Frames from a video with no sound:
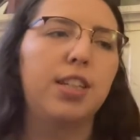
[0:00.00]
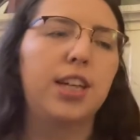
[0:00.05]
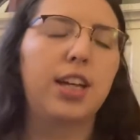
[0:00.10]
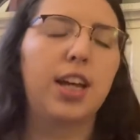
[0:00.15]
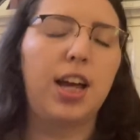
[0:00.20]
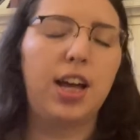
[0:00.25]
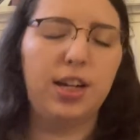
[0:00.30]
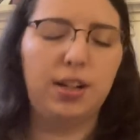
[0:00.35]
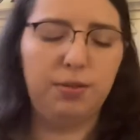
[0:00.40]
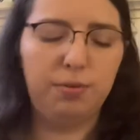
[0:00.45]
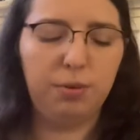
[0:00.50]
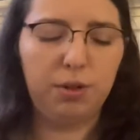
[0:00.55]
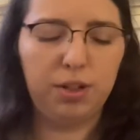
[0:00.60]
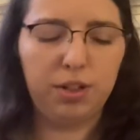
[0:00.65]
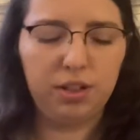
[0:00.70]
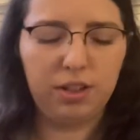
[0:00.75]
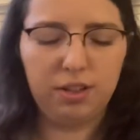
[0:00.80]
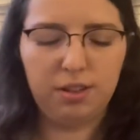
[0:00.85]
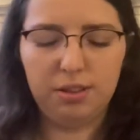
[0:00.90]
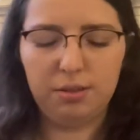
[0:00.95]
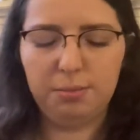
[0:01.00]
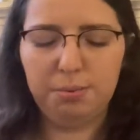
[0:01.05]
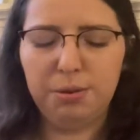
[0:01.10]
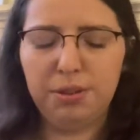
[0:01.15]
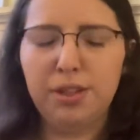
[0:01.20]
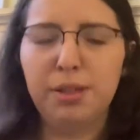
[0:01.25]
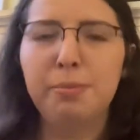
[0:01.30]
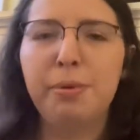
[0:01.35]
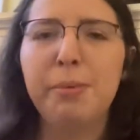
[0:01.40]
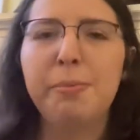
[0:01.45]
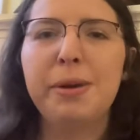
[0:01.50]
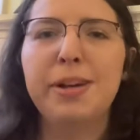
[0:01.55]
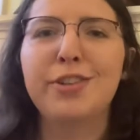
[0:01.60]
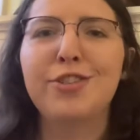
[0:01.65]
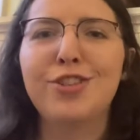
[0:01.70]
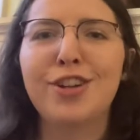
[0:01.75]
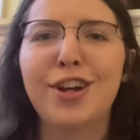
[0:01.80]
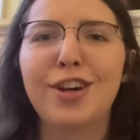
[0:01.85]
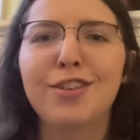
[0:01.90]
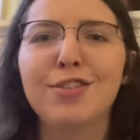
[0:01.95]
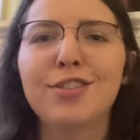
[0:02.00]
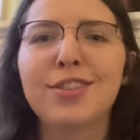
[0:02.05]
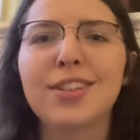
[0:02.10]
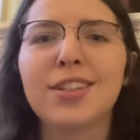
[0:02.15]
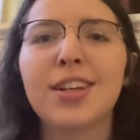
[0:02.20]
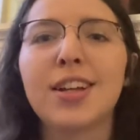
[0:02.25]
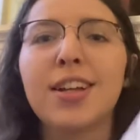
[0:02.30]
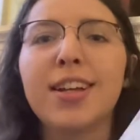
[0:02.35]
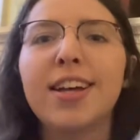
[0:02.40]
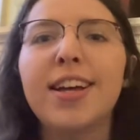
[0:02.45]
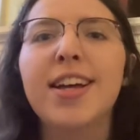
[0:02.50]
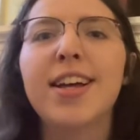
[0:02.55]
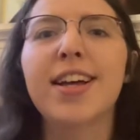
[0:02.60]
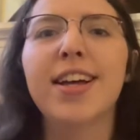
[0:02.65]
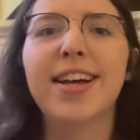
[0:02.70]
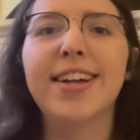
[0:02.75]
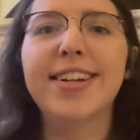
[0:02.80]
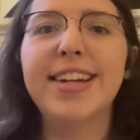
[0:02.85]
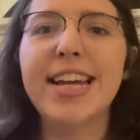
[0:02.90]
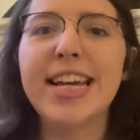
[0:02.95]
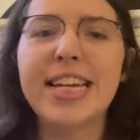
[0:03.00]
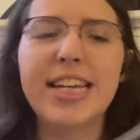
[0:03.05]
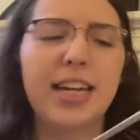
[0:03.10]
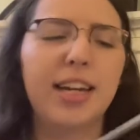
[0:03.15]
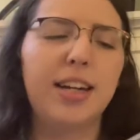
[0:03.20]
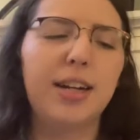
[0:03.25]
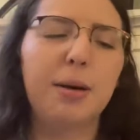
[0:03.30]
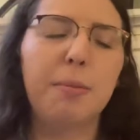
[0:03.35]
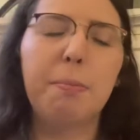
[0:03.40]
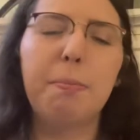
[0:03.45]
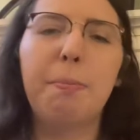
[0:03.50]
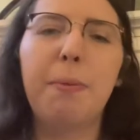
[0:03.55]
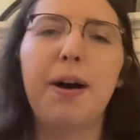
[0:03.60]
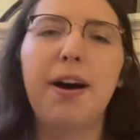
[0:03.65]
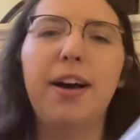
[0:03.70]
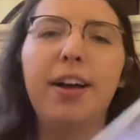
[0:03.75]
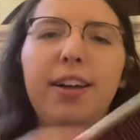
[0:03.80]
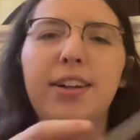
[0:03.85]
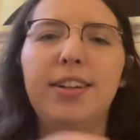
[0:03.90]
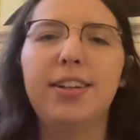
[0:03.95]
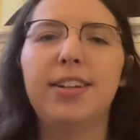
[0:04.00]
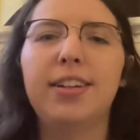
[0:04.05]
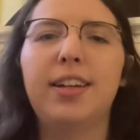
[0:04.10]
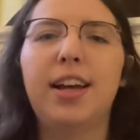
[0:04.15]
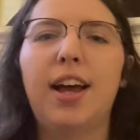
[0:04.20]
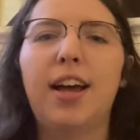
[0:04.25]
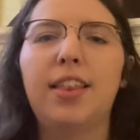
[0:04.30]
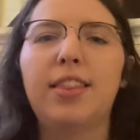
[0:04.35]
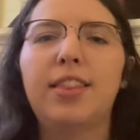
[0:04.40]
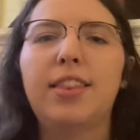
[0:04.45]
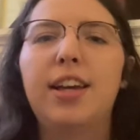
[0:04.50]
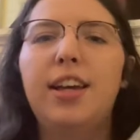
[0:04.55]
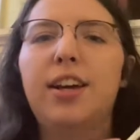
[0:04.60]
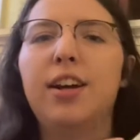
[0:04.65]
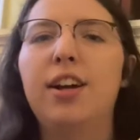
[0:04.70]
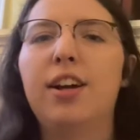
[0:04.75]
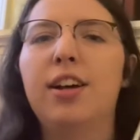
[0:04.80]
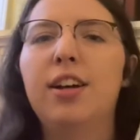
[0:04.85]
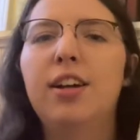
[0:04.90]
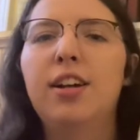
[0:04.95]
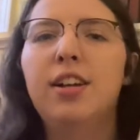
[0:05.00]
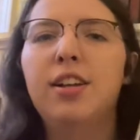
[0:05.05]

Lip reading: I kind of want to put them on my shelves naked, but yeah, they are